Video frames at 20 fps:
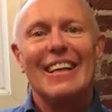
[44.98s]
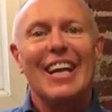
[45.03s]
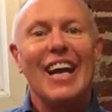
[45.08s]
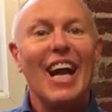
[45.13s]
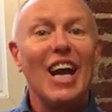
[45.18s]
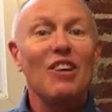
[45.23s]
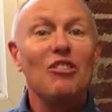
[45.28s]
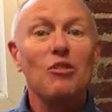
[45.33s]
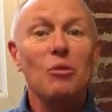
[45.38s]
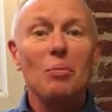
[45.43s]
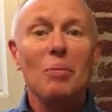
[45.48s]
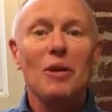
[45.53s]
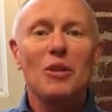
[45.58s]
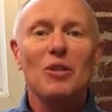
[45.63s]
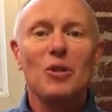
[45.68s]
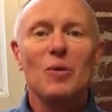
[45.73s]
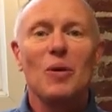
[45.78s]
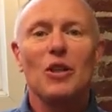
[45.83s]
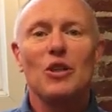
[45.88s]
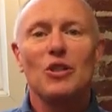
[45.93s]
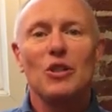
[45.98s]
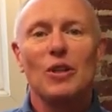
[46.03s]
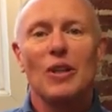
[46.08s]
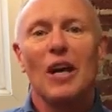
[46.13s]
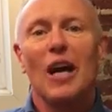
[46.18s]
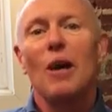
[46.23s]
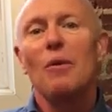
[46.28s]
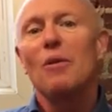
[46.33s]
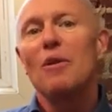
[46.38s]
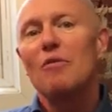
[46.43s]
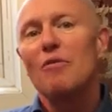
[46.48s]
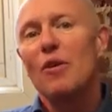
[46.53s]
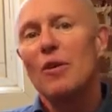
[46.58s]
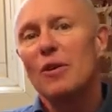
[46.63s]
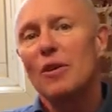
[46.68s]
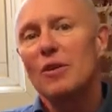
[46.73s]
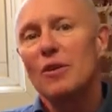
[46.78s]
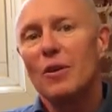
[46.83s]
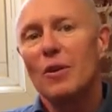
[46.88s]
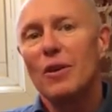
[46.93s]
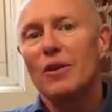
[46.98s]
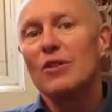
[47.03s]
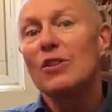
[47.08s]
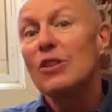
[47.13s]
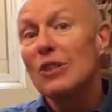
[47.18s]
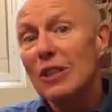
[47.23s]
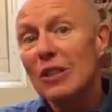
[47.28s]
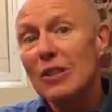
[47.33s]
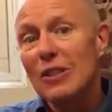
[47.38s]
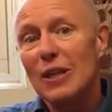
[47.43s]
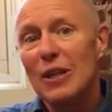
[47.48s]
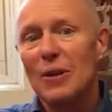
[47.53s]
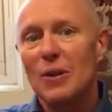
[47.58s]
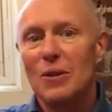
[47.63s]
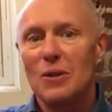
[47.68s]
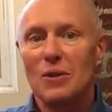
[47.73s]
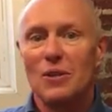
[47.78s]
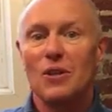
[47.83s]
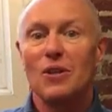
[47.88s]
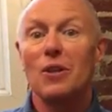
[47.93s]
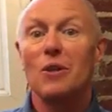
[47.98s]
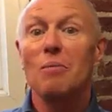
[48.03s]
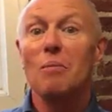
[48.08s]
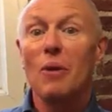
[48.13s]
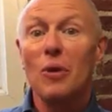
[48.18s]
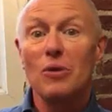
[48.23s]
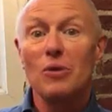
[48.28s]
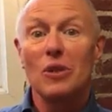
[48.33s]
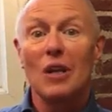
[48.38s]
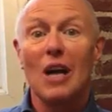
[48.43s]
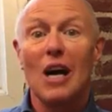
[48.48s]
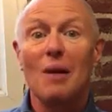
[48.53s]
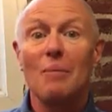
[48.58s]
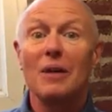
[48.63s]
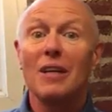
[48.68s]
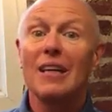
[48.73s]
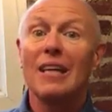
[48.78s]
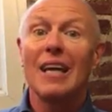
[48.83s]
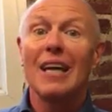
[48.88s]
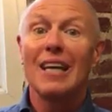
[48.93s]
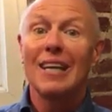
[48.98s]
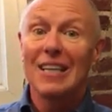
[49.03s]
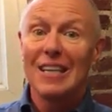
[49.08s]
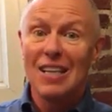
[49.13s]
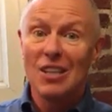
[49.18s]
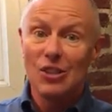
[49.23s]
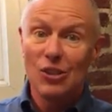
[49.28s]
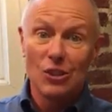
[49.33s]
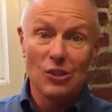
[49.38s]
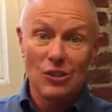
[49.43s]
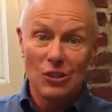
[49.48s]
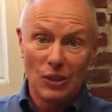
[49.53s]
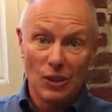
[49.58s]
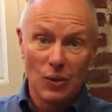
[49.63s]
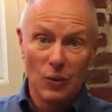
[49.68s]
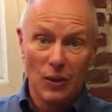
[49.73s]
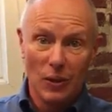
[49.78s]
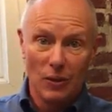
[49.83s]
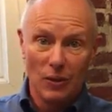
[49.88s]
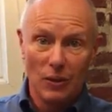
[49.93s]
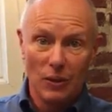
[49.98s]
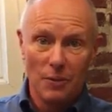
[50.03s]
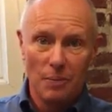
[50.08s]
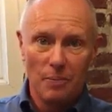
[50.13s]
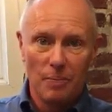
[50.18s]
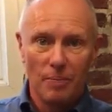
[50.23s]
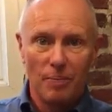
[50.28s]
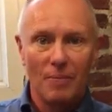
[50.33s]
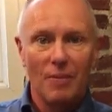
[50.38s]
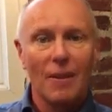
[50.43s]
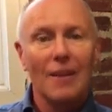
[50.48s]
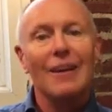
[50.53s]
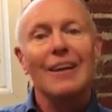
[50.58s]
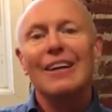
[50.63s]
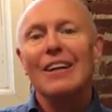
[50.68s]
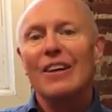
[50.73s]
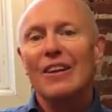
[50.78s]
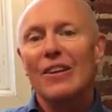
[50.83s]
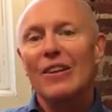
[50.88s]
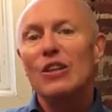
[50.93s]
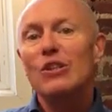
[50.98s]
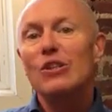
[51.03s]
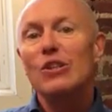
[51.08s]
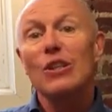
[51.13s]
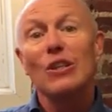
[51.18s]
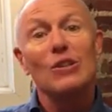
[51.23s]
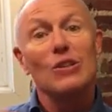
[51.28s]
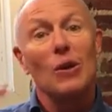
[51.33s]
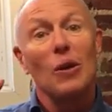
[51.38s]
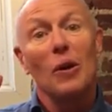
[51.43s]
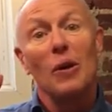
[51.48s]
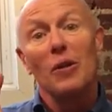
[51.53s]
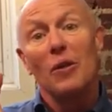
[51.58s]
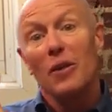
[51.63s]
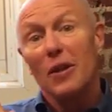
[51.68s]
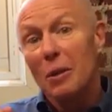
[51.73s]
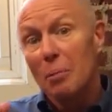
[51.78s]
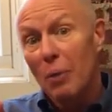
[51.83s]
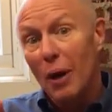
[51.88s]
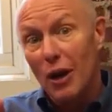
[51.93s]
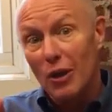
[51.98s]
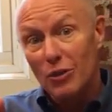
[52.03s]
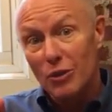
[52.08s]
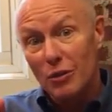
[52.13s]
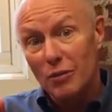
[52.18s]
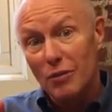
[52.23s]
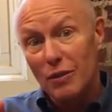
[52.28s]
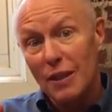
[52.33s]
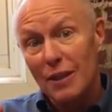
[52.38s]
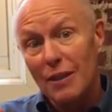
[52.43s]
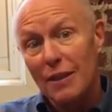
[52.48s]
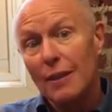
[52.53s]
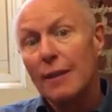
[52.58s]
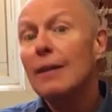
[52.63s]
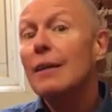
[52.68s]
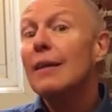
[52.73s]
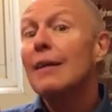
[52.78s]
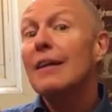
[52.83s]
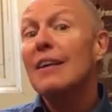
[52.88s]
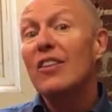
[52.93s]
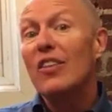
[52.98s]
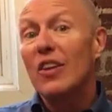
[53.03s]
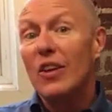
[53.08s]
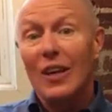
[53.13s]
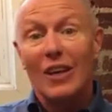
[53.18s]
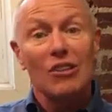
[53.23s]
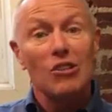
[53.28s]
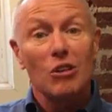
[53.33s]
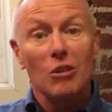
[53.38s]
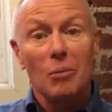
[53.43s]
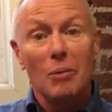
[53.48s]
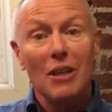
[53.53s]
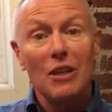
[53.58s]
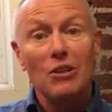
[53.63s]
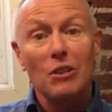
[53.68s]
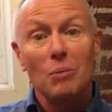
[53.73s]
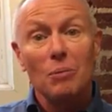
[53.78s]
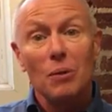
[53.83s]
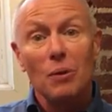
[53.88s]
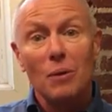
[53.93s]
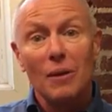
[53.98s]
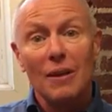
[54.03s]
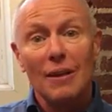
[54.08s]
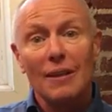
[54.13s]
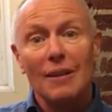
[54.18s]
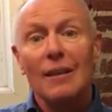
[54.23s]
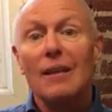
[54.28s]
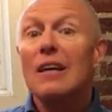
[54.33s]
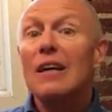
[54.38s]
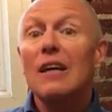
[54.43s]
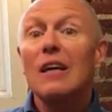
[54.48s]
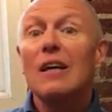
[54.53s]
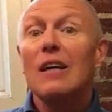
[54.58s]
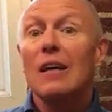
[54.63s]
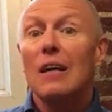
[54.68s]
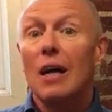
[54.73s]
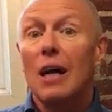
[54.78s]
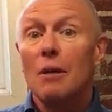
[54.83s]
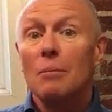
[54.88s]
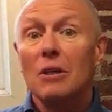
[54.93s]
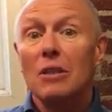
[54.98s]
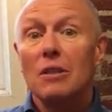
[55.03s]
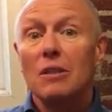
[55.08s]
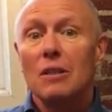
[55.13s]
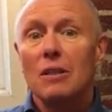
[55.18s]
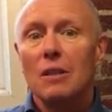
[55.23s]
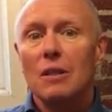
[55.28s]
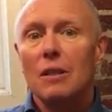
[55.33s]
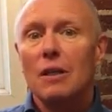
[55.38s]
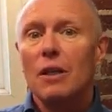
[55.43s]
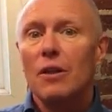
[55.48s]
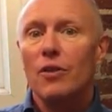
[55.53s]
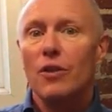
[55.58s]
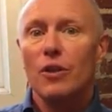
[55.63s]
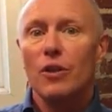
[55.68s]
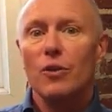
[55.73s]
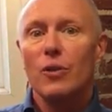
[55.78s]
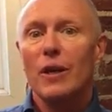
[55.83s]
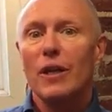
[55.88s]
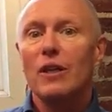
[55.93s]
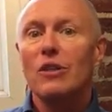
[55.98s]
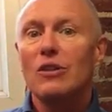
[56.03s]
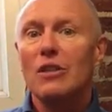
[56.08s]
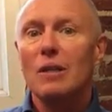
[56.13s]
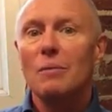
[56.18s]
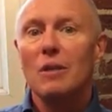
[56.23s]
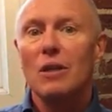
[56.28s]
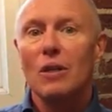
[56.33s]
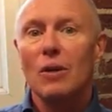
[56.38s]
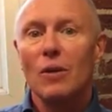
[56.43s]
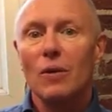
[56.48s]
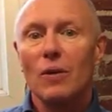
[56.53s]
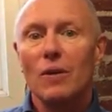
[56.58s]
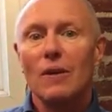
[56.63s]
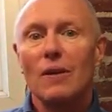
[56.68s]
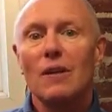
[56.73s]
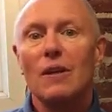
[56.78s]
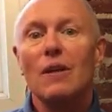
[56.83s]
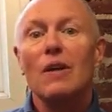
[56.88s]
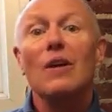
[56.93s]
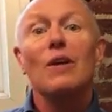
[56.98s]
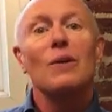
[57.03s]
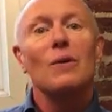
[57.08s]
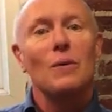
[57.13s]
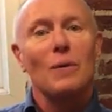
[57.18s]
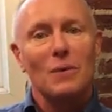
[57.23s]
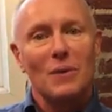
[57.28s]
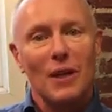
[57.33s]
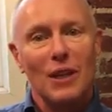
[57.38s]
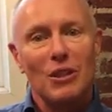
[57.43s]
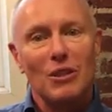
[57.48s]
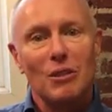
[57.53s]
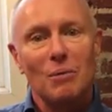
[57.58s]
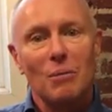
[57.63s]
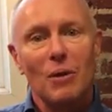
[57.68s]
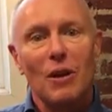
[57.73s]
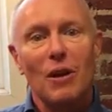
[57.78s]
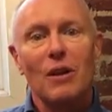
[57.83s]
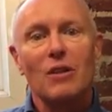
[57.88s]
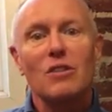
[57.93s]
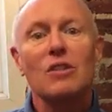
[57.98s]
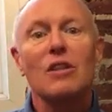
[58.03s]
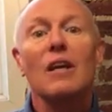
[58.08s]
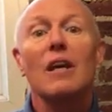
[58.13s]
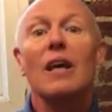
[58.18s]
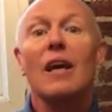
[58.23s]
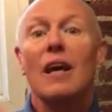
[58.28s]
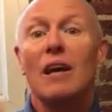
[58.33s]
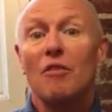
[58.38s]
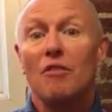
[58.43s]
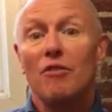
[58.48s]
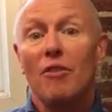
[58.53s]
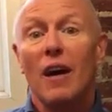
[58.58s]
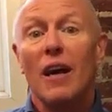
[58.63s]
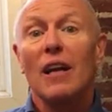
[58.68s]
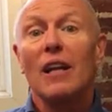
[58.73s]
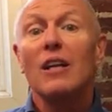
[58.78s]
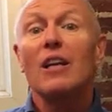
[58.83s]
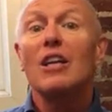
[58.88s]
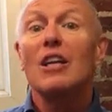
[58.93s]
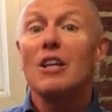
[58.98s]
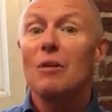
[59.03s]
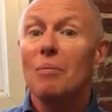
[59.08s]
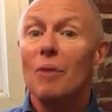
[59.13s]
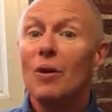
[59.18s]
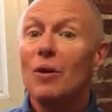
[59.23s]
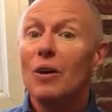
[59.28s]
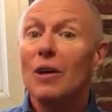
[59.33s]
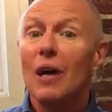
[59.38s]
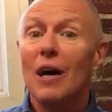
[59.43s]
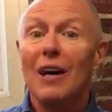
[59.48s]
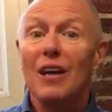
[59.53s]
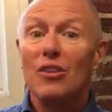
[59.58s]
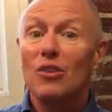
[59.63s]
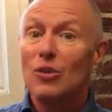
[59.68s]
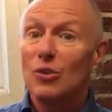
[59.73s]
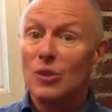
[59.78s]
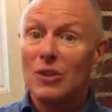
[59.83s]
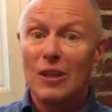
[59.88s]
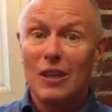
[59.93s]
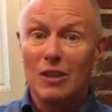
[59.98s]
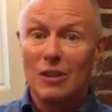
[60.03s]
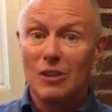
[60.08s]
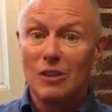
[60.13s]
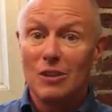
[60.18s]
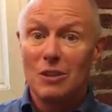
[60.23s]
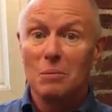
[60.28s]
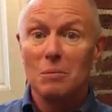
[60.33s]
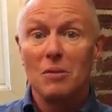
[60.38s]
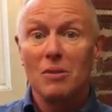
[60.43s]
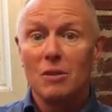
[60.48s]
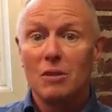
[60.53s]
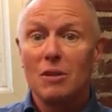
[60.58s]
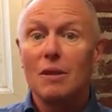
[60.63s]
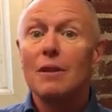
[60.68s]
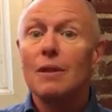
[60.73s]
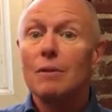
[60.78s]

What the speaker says: As for punctuation, I want to focus on 6 errors that are most common and easy to see quickly. These 6 are the apostrophe, the exclamation point, commas, the dreaded semicolon, quotation marks, and finally emoticons or text symbols.